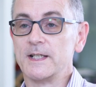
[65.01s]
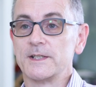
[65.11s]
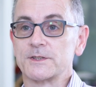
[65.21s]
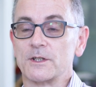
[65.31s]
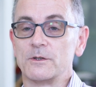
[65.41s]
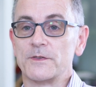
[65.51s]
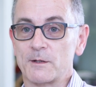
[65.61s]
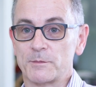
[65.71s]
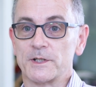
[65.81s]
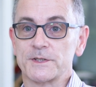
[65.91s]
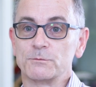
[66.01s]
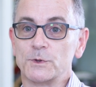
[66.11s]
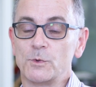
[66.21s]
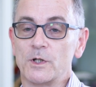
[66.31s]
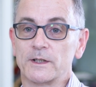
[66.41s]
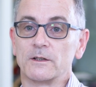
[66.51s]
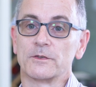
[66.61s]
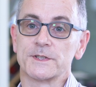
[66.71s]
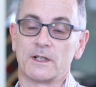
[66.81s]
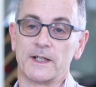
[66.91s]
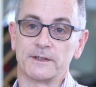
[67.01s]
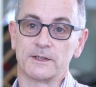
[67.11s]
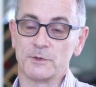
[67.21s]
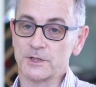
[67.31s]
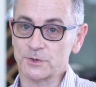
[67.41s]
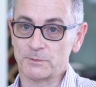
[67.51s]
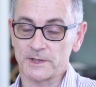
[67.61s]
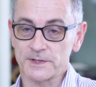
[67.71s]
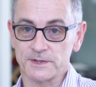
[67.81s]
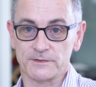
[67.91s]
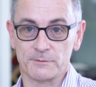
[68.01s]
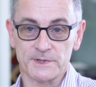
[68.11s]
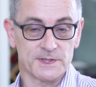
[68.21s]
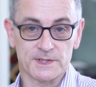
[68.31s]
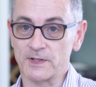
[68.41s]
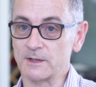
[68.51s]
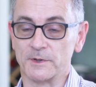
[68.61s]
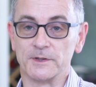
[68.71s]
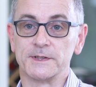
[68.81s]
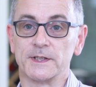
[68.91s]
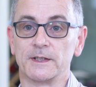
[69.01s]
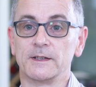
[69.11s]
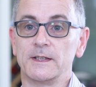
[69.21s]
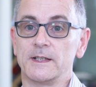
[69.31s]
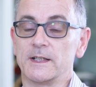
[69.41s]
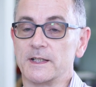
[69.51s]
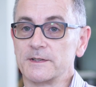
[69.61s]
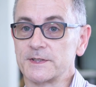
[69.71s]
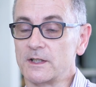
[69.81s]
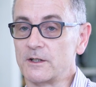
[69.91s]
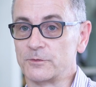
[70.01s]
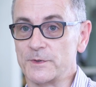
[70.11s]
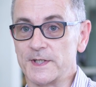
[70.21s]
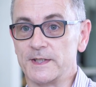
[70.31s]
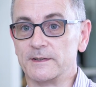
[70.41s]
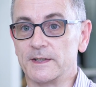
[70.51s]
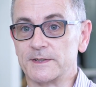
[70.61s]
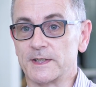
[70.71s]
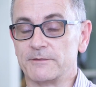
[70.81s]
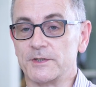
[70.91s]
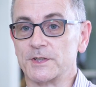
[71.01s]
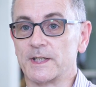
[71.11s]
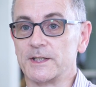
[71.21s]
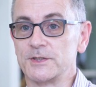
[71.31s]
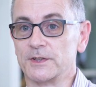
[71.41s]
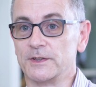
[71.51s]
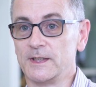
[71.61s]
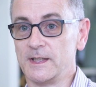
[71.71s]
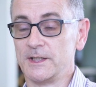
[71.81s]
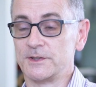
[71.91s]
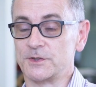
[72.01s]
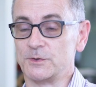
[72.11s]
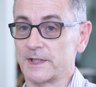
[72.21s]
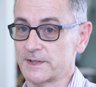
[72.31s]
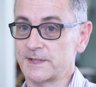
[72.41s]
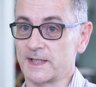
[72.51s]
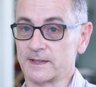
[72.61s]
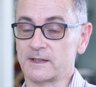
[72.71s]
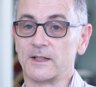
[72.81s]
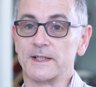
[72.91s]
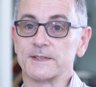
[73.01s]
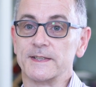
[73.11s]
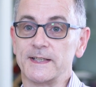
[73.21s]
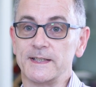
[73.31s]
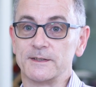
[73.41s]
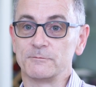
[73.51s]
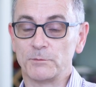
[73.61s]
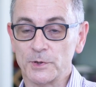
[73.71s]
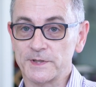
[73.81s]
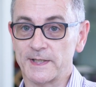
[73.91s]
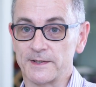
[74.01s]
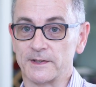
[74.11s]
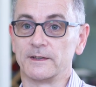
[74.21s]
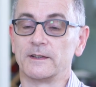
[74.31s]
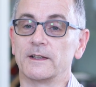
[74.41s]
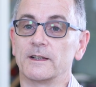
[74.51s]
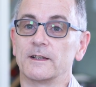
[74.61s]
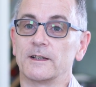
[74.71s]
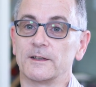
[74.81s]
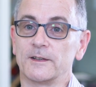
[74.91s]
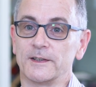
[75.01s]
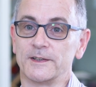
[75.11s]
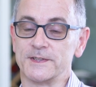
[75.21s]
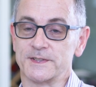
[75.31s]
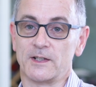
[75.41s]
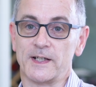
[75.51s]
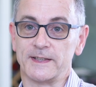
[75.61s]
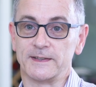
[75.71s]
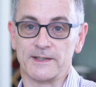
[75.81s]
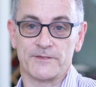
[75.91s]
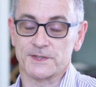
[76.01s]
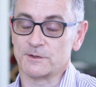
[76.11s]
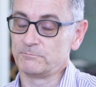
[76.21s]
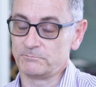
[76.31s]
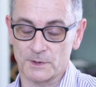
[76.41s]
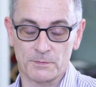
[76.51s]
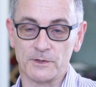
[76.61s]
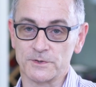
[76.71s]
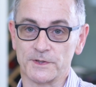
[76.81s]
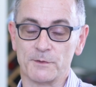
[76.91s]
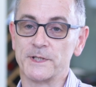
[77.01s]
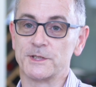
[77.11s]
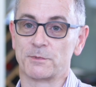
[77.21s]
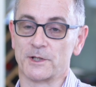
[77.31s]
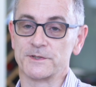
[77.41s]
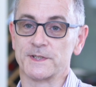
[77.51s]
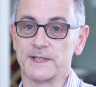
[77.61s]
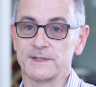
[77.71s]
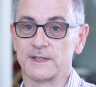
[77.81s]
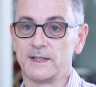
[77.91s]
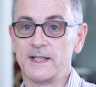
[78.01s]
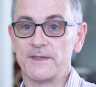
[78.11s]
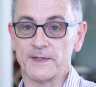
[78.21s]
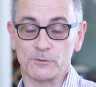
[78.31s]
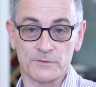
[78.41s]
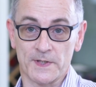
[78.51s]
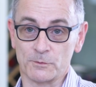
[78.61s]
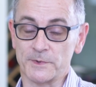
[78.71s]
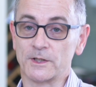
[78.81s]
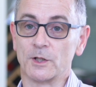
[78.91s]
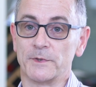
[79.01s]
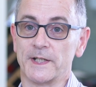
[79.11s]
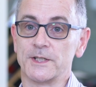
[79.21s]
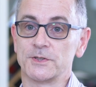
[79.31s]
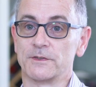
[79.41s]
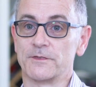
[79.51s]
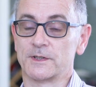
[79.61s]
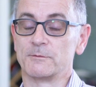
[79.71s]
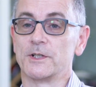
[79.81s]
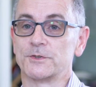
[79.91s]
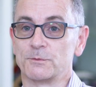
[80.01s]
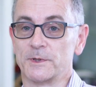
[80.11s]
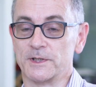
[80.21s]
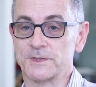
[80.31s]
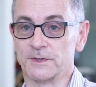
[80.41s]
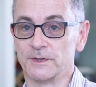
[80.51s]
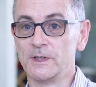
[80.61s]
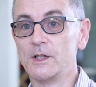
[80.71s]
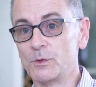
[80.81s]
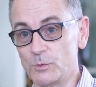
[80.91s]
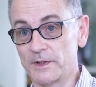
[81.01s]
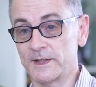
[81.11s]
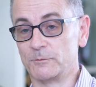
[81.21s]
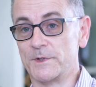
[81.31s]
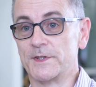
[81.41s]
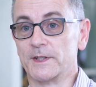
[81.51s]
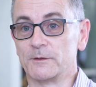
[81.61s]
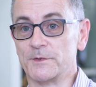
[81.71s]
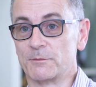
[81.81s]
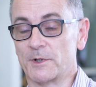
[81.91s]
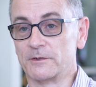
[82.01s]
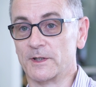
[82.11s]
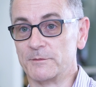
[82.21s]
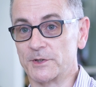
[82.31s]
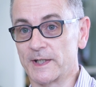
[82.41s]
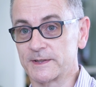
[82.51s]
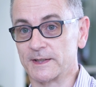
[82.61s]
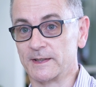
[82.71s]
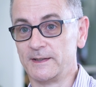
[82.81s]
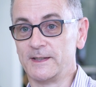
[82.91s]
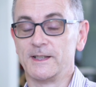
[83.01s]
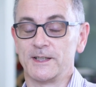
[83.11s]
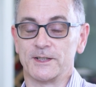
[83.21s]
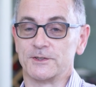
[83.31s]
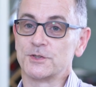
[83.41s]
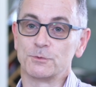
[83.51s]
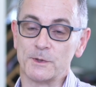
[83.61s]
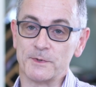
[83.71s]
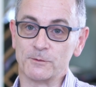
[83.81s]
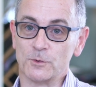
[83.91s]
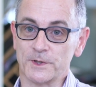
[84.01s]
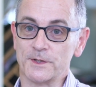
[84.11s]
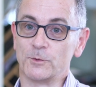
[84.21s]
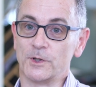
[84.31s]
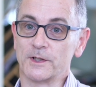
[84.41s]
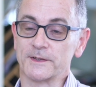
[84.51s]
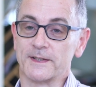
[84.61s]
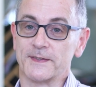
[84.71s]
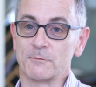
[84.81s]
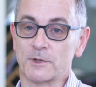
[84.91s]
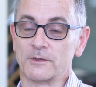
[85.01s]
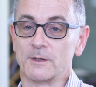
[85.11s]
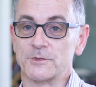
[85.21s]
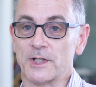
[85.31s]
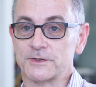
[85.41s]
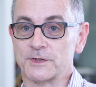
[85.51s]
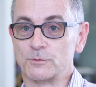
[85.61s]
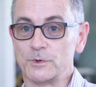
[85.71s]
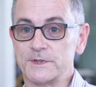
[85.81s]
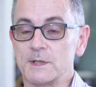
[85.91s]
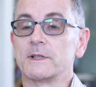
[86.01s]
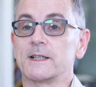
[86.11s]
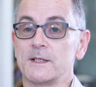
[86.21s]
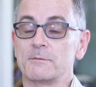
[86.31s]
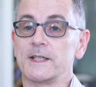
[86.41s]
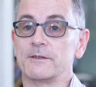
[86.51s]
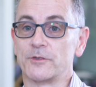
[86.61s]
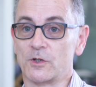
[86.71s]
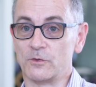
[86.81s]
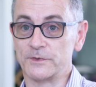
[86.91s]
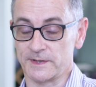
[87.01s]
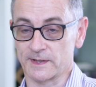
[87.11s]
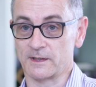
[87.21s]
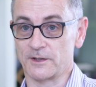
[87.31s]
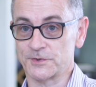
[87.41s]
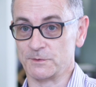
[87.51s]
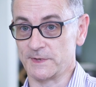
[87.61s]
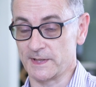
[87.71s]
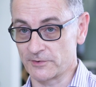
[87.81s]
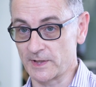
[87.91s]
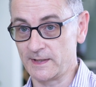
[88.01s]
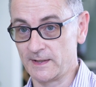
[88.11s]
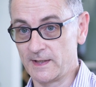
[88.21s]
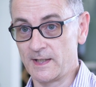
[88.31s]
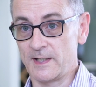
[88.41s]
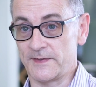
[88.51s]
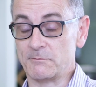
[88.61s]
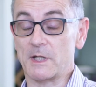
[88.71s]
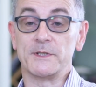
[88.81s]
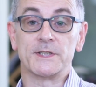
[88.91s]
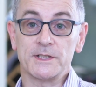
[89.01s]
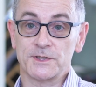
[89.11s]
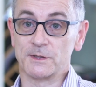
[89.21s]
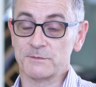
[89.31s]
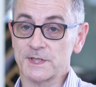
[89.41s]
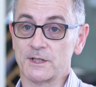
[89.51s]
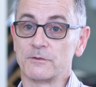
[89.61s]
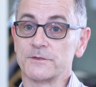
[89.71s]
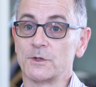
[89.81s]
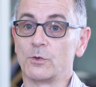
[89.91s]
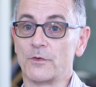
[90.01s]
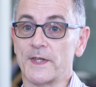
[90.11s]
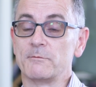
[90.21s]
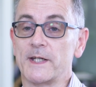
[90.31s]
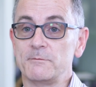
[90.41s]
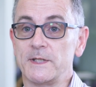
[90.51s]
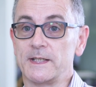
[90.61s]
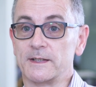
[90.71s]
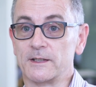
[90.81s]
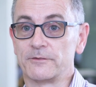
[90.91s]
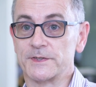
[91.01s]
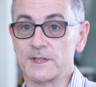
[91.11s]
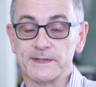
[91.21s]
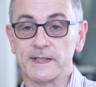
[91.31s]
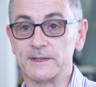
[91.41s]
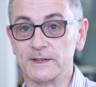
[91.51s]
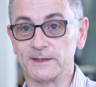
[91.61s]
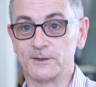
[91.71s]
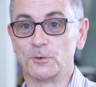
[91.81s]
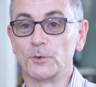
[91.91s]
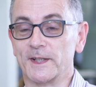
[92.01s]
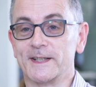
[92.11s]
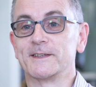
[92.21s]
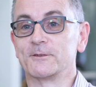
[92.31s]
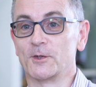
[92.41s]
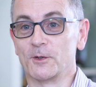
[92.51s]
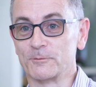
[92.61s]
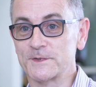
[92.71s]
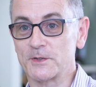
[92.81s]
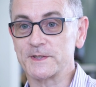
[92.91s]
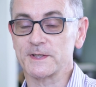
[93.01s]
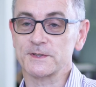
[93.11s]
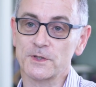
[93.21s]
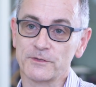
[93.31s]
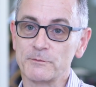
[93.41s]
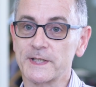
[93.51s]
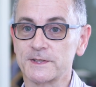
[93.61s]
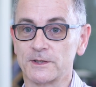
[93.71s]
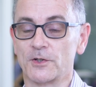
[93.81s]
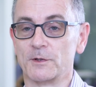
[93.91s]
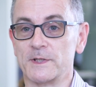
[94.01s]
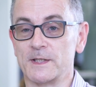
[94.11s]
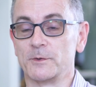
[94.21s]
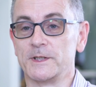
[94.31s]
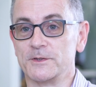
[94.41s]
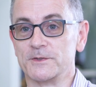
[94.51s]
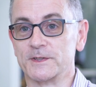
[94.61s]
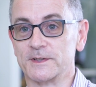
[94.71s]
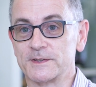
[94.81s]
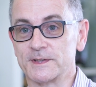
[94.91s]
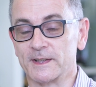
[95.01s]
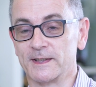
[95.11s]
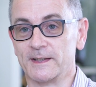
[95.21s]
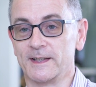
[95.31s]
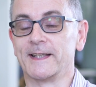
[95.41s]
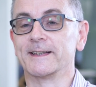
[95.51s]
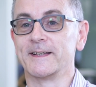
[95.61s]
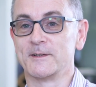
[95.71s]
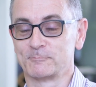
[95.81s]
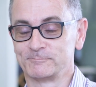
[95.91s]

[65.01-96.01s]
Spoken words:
So that person would work alongside a commercial person, the business development staff within executive education, to understand the client's need, put together a design. If there's a proposal and a pitch process, that would be a combination of the commercial person working with the programme director. And should we be awarded the work, then that programme director would typically be involved in the classroom delivery. They may be teaching themselves, or they may be in a facilitating, coordinating role. So it's a sort of a mixed economy that we use at Henley.